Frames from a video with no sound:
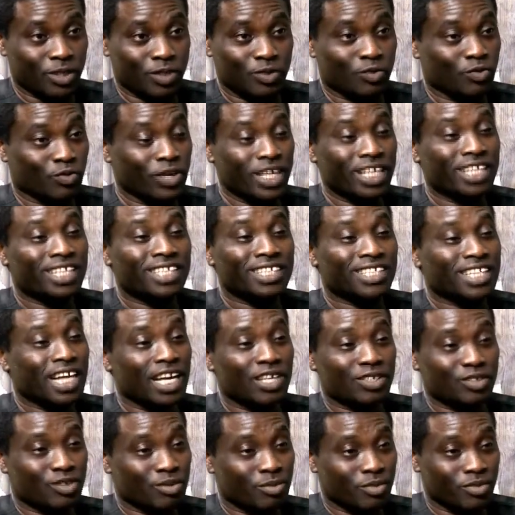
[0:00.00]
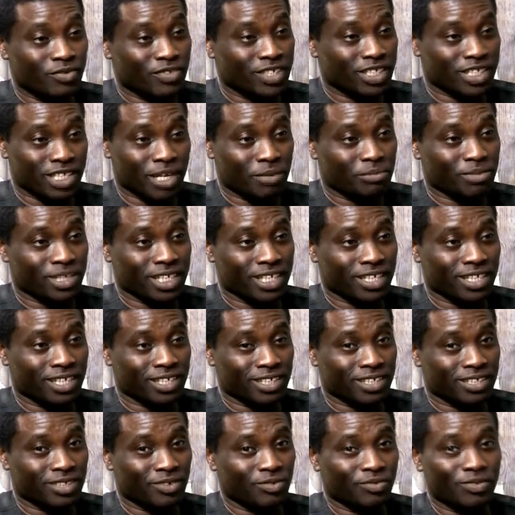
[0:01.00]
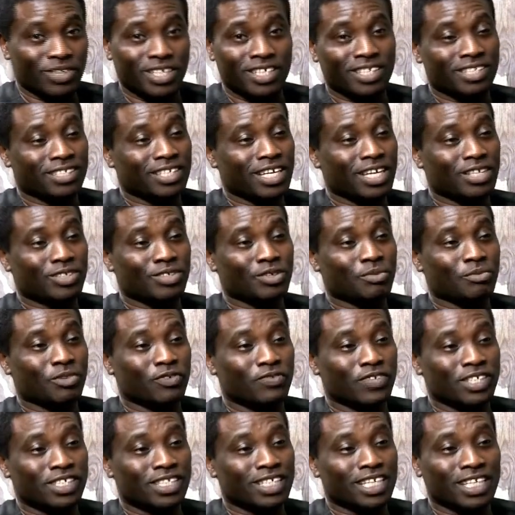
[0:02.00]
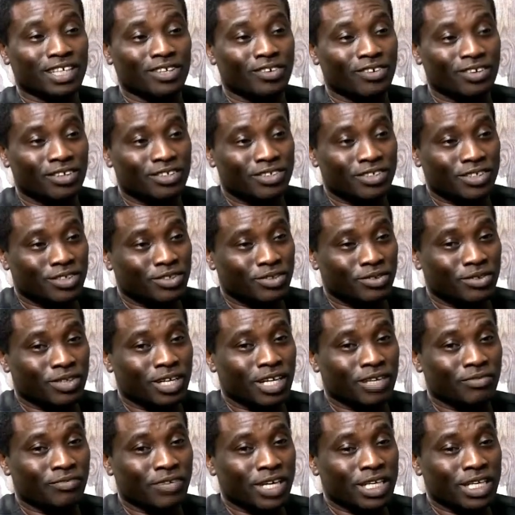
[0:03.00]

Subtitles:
because we design some of this application, we design some of this technological